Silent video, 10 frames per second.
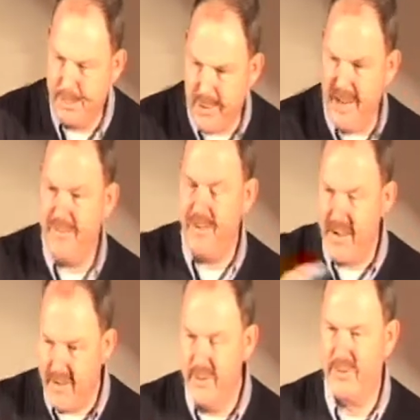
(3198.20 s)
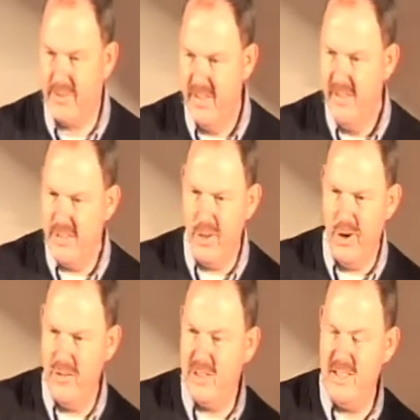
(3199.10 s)
prefigures the
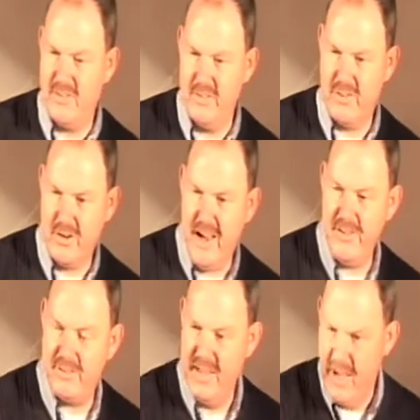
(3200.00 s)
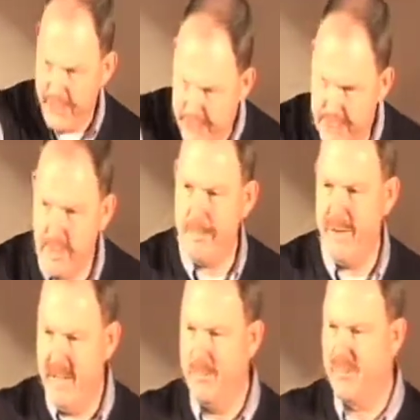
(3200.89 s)
Lord Jesus Christ
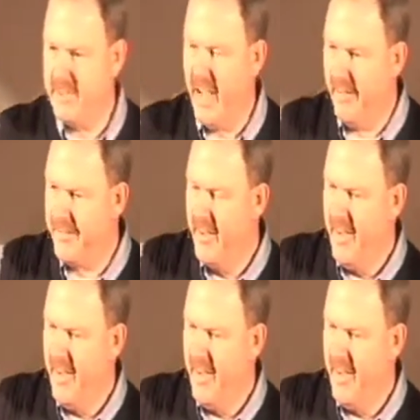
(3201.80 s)
stripping himself